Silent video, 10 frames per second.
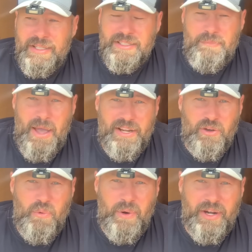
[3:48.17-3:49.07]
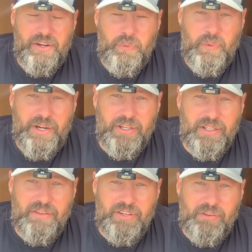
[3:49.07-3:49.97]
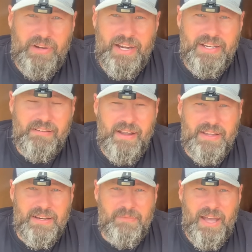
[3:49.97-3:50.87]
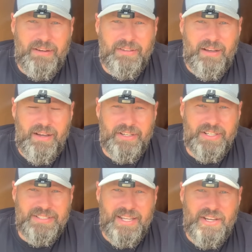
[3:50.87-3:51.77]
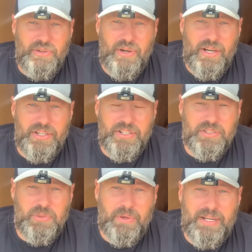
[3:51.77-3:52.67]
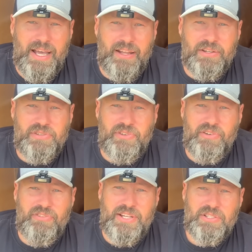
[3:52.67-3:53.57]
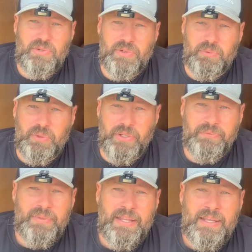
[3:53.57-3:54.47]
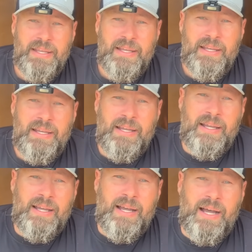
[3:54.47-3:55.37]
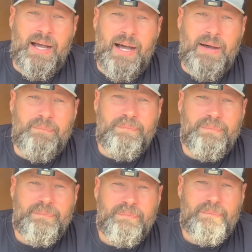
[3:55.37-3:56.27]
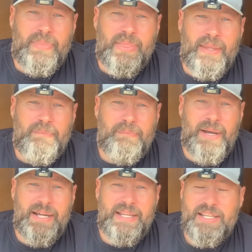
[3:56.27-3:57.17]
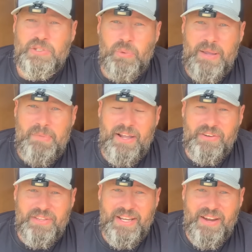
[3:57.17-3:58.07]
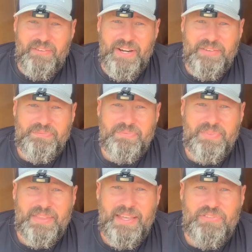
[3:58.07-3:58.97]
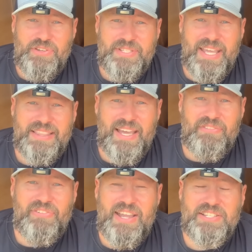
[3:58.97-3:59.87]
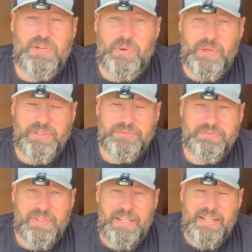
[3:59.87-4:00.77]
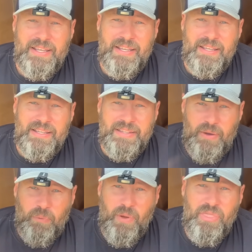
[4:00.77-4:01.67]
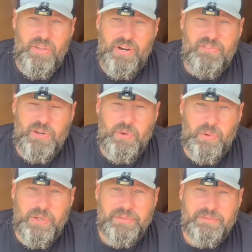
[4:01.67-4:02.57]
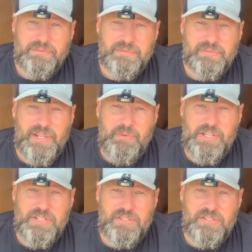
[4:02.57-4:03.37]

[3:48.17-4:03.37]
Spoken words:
depending on where you're living. Around here I get about $110 to $120 for a face cord of wood. But it gets way better than that, right? If you take that face cord, that 1/3 of a cord that we just